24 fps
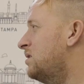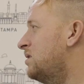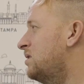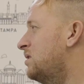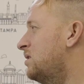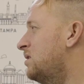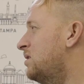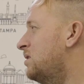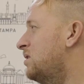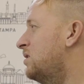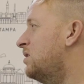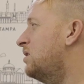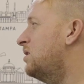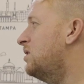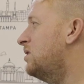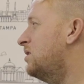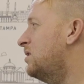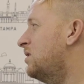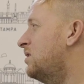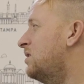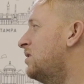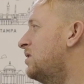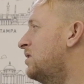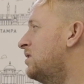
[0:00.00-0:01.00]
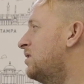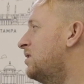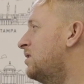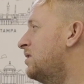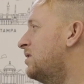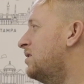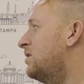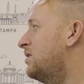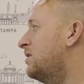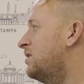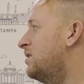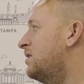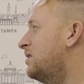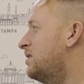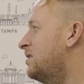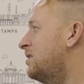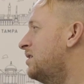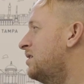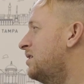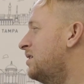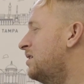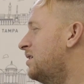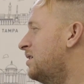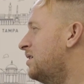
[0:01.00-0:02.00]

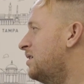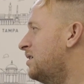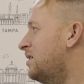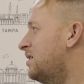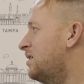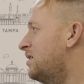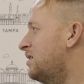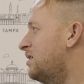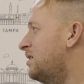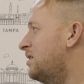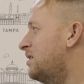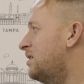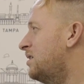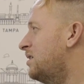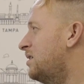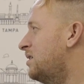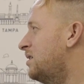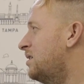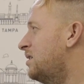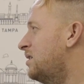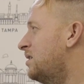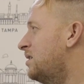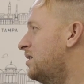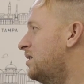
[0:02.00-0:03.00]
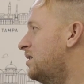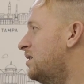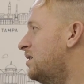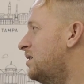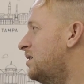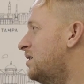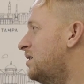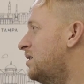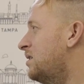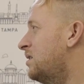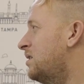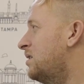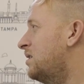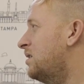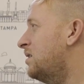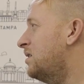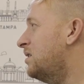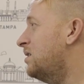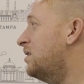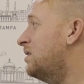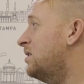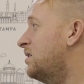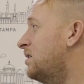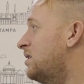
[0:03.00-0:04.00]

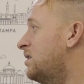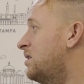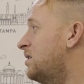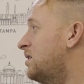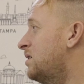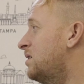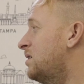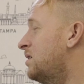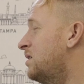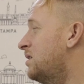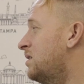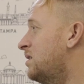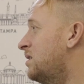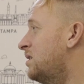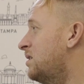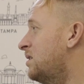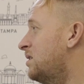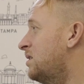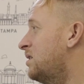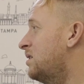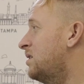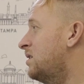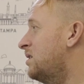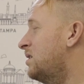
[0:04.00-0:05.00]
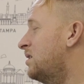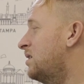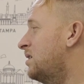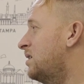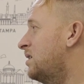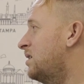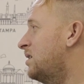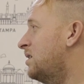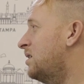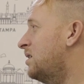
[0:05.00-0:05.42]
No words are spoken by the person on screen.